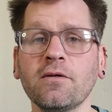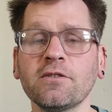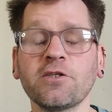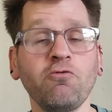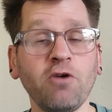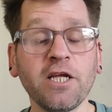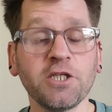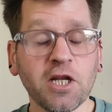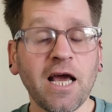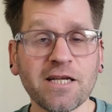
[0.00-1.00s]
So
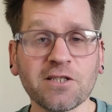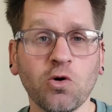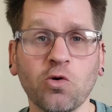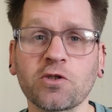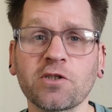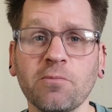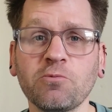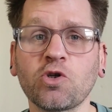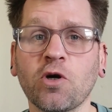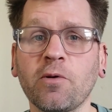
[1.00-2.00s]
religion has caused
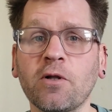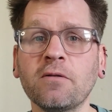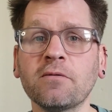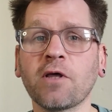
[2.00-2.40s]
some trouble,